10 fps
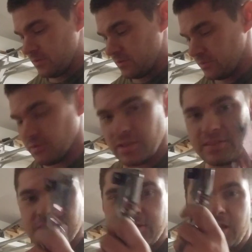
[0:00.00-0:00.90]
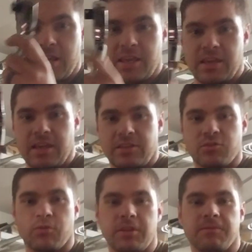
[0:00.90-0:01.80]
So this is a
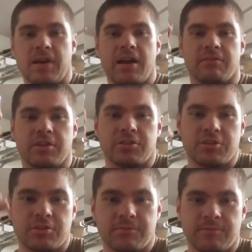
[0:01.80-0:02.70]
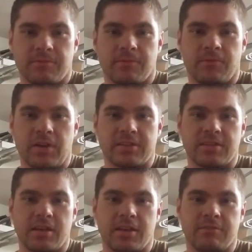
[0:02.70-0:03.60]
25-inch flex
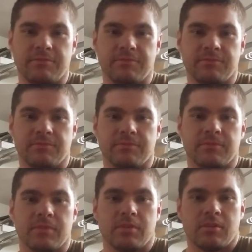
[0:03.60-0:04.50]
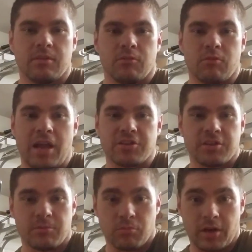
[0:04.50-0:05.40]
head
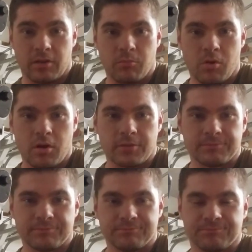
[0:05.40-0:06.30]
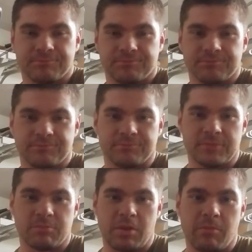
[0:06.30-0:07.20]
ratcheting breaker bar.
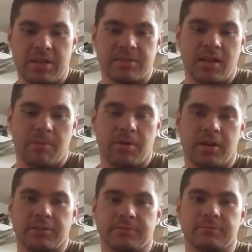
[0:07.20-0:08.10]
It's made by Snap-on.